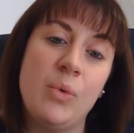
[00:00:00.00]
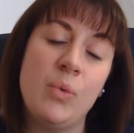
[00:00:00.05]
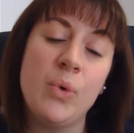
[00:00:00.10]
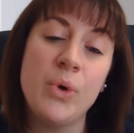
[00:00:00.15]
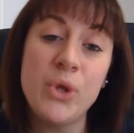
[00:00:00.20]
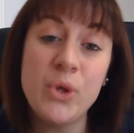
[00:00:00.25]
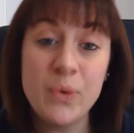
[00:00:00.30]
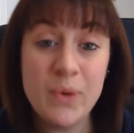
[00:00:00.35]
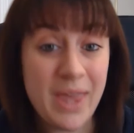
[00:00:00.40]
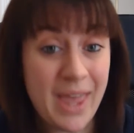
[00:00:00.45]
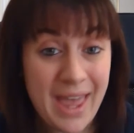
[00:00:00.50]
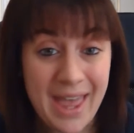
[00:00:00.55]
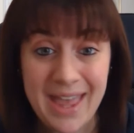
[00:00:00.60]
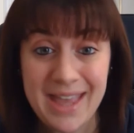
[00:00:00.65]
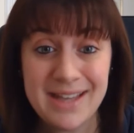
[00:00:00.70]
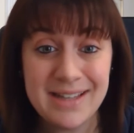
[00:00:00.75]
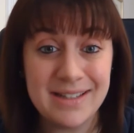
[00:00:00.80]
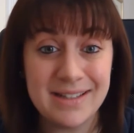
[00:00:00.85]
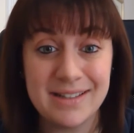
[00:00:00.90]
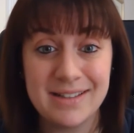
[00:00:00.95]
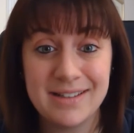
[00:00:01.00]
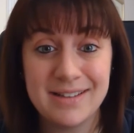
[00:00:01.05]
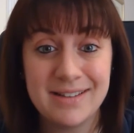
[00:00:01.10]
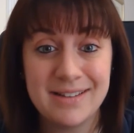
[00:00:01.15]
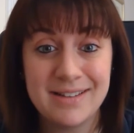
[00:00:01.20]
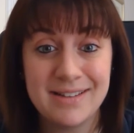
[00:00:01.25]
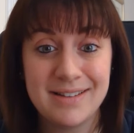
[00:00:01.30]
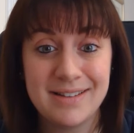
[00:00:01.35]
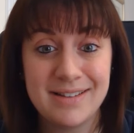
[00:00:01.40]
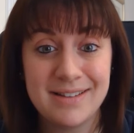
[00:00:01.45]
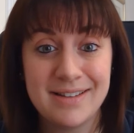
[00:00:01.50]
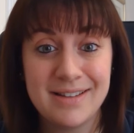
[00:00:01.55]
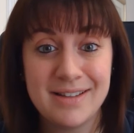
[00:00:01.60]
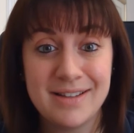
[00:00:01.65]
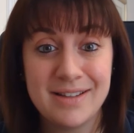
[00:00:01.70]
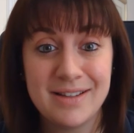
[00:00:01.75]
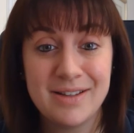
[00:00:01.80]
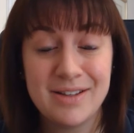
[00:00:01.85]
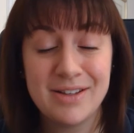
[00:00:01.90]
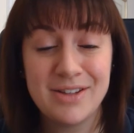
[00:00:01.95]
Well, you can
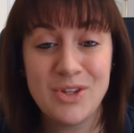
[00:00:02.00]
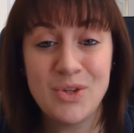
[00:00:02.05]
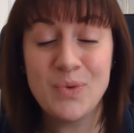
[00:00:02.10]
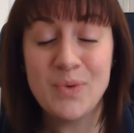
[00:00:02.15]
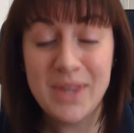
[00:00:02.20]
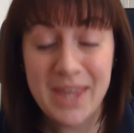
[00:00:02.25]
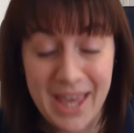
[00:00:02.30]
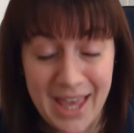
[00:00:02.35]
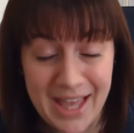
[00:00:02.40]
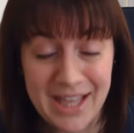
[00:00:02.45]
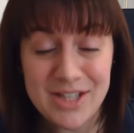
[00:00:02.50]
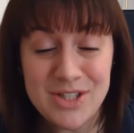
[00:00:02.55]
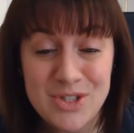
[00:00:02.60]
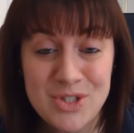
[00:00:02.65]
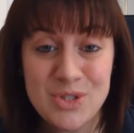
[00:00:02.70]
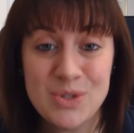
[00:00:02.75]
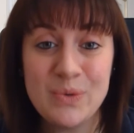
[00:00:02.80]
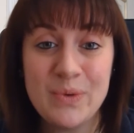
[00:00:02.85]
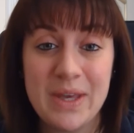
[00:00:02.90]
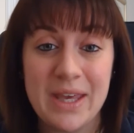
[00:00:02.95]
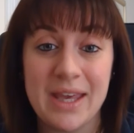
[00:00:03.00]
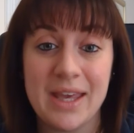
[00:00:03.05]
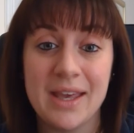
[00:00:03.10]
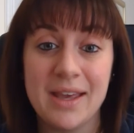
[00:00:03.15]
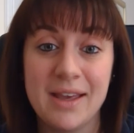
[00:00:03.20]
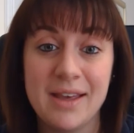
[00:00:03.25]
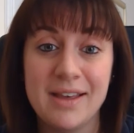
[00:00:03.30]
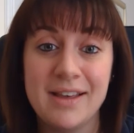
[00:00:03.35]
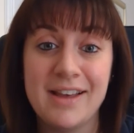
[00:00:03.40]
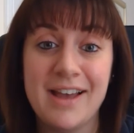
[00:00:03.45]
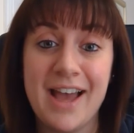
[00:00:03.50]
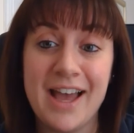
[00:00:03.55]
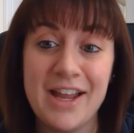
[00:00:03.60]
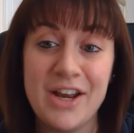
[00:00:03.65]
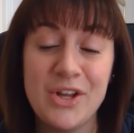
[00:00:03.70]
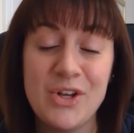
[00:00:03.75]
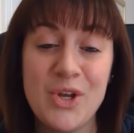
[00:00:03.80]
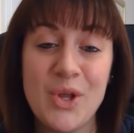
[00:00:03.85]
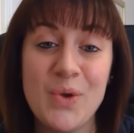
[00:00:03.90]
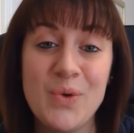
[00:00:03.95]
do it. And
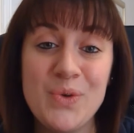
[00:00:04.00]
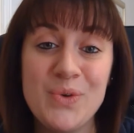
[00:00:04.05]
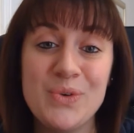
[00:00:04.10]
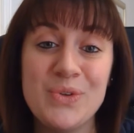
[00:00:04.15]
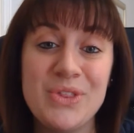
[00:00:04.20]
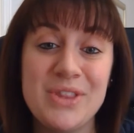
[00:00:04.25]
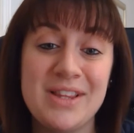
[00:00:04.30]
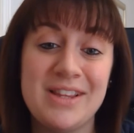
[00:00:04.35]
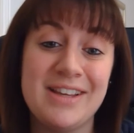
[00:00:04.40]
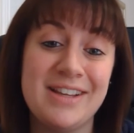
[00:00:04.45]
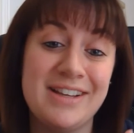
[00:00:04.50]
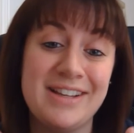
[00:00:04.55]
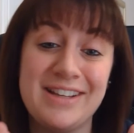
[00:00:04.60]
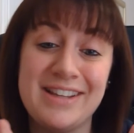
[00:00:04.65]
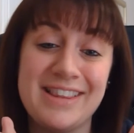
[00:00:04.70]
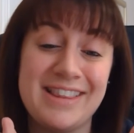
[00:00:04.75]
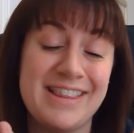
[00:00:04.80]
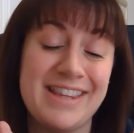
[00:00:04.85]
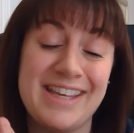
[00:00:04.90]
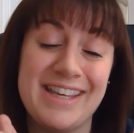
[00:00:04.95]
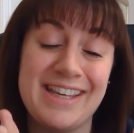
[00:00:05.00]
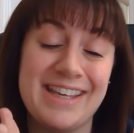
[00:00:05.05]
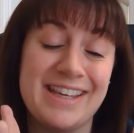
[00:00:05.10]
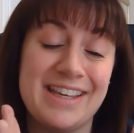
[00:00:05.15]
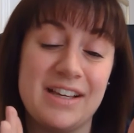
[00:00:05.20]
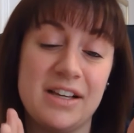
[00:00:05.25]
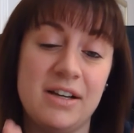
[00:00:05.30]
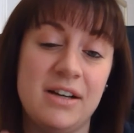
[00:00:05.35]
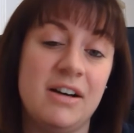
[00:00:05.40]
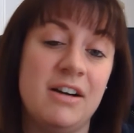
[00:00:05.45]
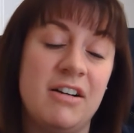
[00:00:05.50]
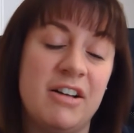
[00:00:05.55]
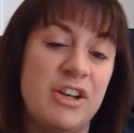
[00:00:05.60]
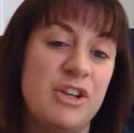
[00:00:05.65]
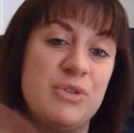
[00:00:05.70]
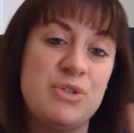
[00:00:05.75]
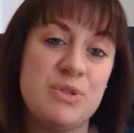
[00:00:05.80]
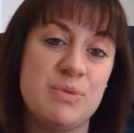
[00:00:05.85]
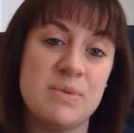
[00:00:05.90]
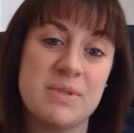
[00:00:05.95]
I know you're going to think, oh, I
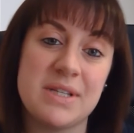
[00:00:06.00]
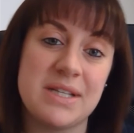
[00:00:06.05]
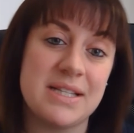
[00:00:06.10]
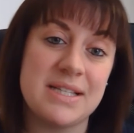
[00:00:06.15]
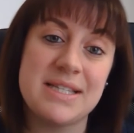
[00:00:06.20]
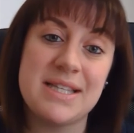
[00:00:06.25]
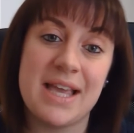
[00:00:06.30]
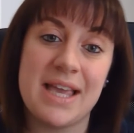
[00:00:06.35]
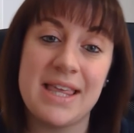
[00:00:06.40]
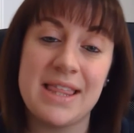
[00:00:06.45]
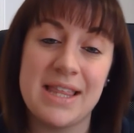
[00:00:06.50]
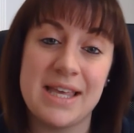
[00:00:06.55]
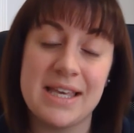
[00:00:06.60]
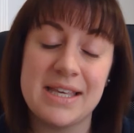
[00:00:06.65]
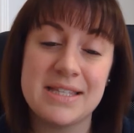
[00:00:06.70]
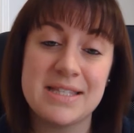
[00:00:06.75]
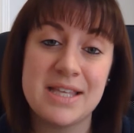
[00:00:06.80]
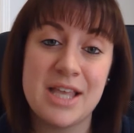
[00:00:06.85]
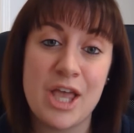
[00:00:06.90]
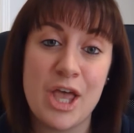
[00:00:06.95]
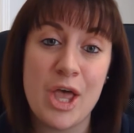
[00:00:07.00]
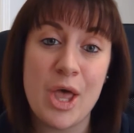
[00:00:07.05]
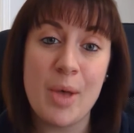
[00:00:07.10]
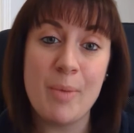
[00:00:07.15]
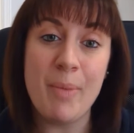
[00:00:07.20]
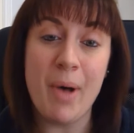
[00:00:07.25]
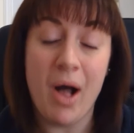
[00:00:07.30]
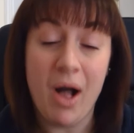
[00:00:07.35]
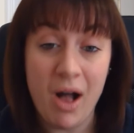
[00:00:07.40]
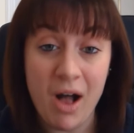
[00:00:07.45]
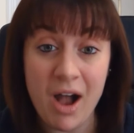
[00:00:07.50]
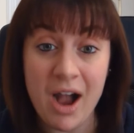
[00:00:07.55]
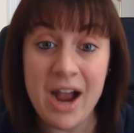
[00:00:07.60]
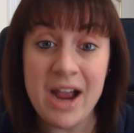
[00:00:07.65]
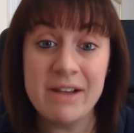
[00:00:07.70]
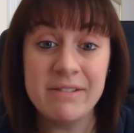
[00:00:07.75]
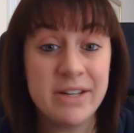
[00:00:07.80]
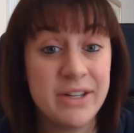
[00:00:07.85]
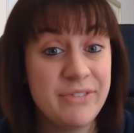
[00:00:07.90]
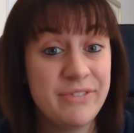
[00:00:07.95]
knew she was going to say this, but
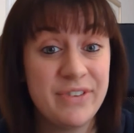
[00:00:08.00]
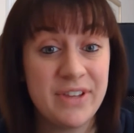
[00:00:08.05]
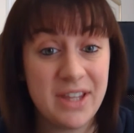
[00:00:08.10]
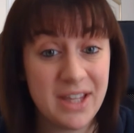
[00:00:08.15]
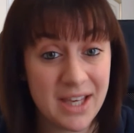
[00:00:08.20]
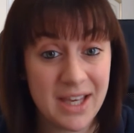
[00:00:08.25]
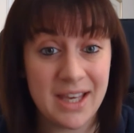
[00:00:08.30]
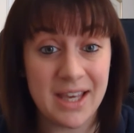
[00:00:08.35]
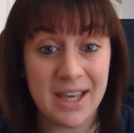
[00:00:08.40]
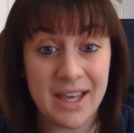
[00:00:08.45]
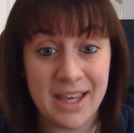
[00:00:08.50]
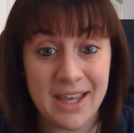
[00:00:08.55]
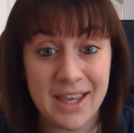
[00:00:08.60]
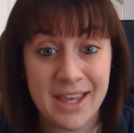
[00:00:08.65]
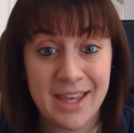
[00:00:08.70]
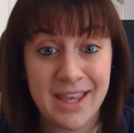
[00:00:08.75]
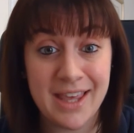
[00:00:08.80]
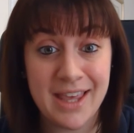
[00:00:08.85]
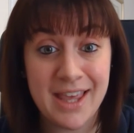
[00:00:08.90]
hiring a VA